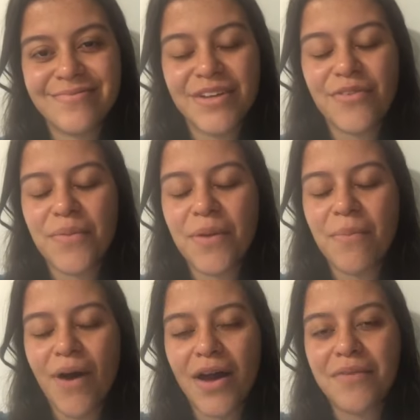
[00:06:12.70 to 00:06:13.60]
From the
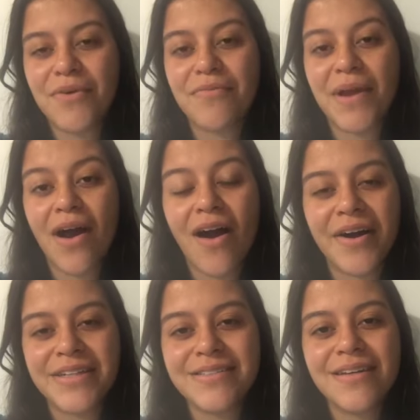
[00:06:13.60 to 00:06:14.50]
bottom of my
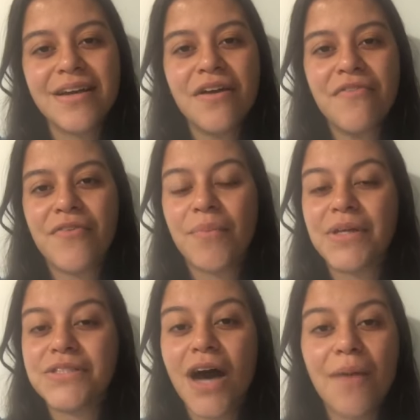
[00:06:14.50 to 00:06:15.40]
heart, from the
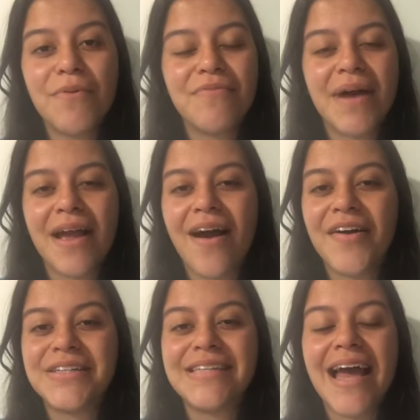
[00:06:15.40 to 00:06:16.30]
top of my
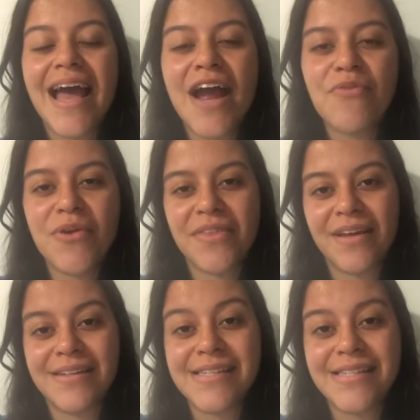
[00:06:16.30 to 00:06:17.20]
heart, everything
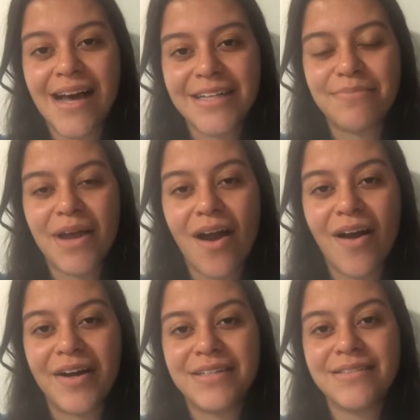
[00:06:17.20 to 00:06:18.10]
inside my
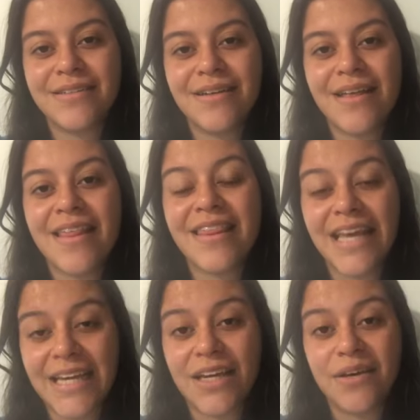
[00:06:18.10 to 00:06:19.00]
heart,
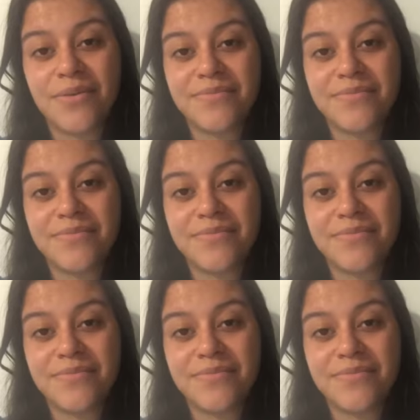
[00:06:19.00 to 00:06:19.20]
thank you.